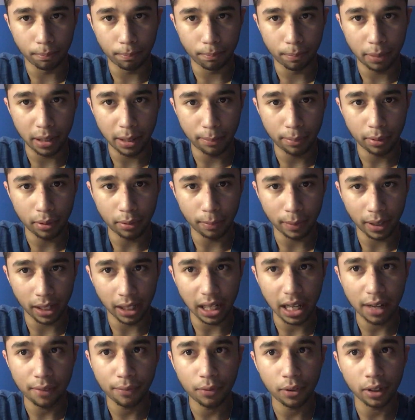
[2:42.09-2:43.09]
People may
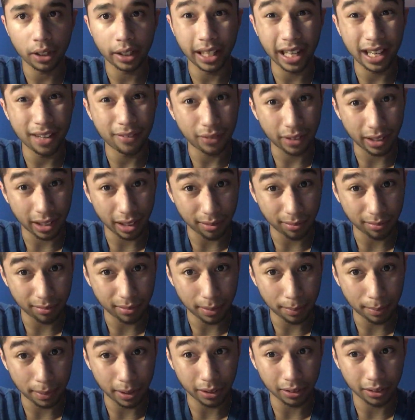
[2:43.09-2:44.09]
not forgive him
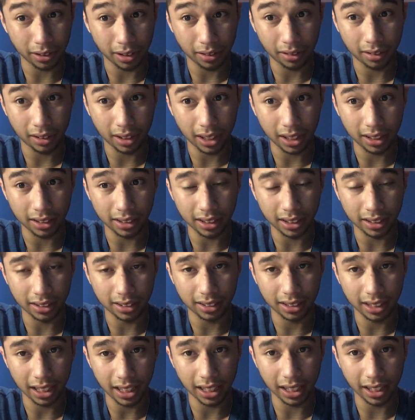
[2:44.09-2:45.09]
about the things he
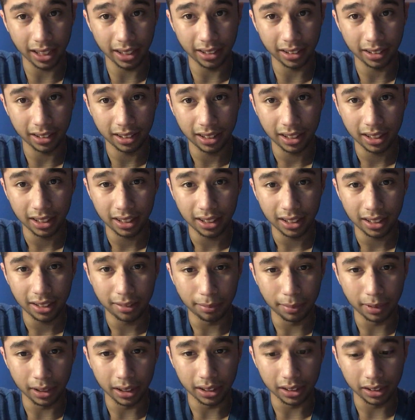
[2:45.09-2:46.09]
said,
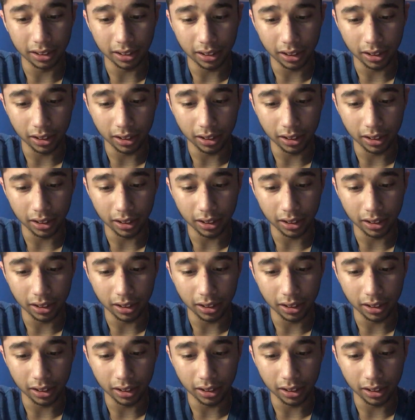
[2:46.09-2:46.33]
but